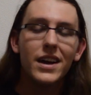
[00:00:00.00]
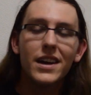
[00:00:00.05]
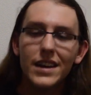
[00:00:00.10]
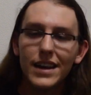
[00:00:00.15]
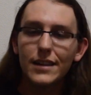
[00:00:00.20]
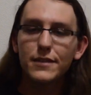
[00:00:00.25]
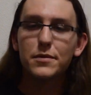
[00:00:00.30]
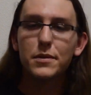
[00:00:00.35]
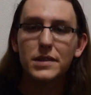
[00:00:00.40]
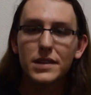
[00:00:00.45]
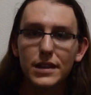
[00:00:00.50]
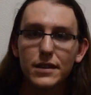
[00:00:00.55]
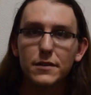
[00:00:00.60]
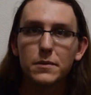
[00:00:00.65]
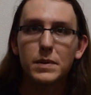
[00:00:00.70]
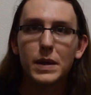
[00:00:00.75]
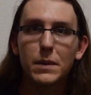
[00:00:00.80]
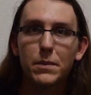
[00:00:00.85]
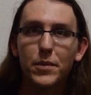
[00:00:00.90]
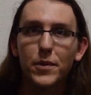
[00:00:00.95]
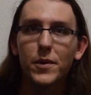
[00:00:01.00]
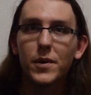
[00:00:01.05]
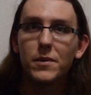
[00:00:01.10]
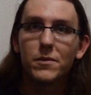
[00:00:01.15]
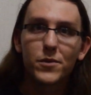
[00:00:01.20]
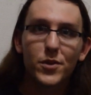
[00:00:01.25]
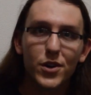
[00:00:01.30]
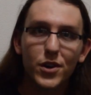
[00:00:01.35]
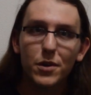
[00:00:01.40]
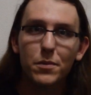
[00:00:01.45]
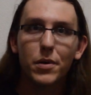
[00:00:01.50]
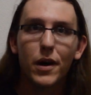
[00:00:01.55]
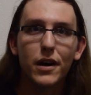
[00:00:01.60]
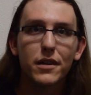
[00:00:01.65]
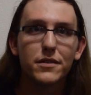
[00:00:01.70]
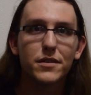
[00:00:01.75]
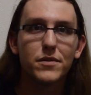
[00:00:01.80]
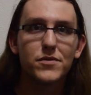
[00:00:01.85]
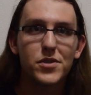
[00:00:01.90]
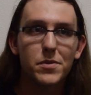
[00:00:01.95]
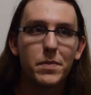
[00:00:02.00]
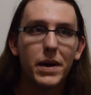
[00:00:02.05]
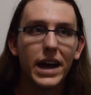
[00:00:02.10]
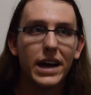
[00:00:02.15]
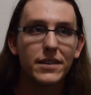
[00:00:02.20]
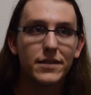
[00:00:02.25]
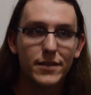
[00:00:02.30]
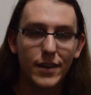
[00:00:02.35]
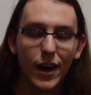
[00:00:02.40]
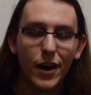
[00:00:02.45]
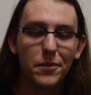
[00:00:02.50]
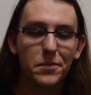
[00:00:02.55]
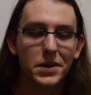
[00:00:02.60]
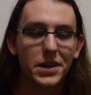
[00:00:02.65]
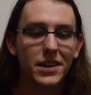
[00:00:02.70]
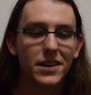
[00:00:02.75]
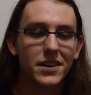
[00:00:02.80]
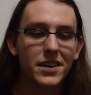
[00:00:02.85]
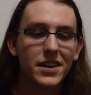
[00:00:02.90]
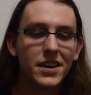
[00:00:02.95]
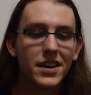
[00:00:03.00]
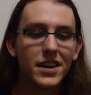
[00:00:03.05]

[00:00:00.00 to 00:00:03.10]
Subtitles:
That's what these people in rural parts of Japan tell me.